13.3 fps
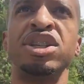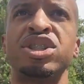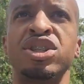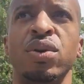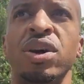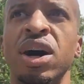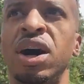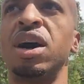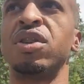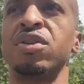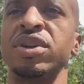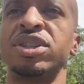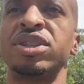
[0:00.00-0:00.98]
So
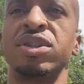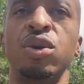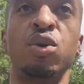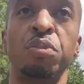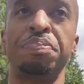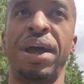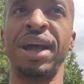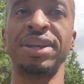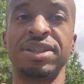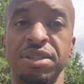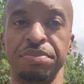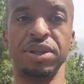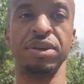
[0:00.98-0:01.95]
Congress, who
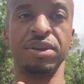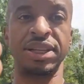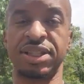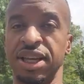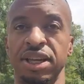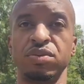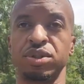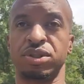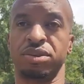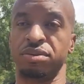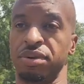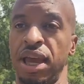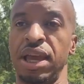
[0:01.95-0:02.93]
passed the bill, they said it
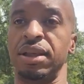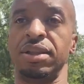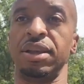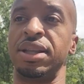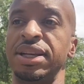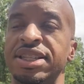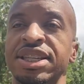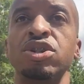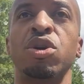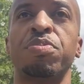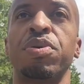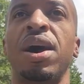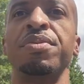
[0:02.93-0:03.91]
was, hey, they, they see
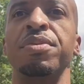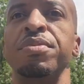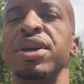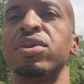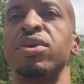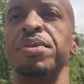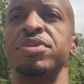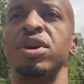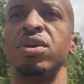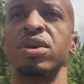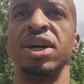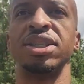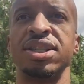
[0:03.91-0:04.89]
no problem in
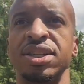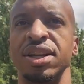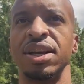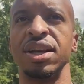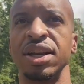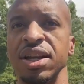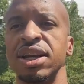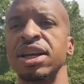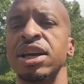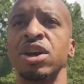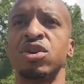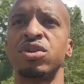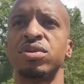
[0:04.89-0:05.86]
crypto custodying,
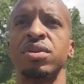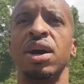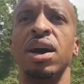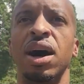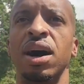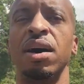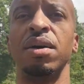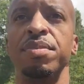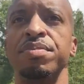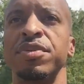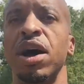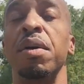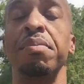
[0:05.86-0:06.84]

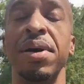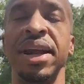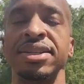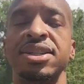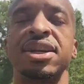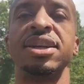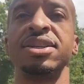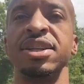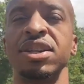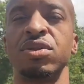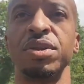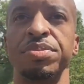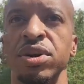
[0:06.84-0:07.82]
um, on uh, banks
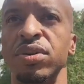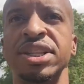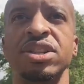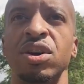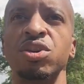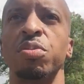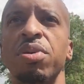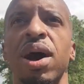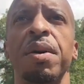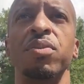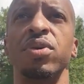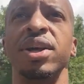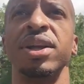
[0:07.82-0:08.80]
custodying crypto. They saw no
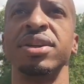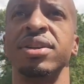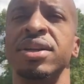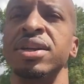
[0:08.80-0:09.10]
problem with it.